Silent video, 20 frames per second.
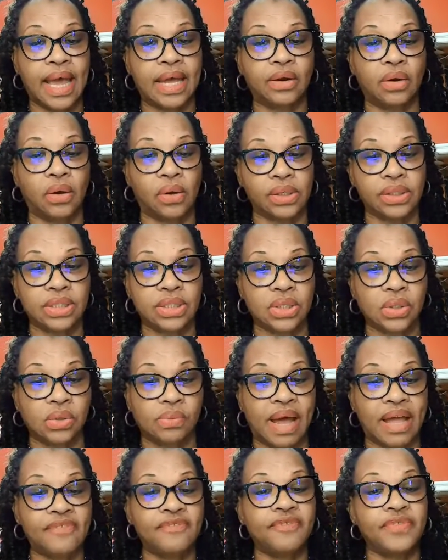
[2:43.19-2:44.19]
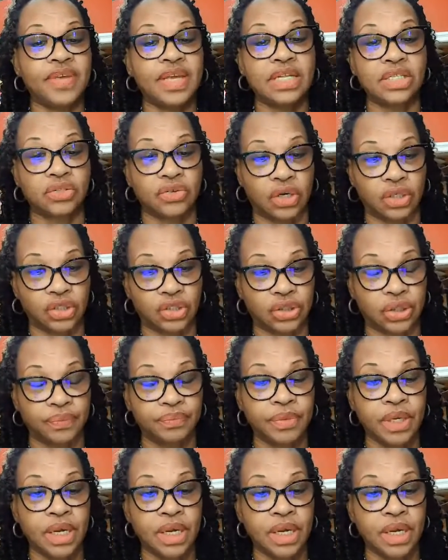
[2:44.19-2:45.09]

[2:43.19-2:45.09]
and also my fee structure.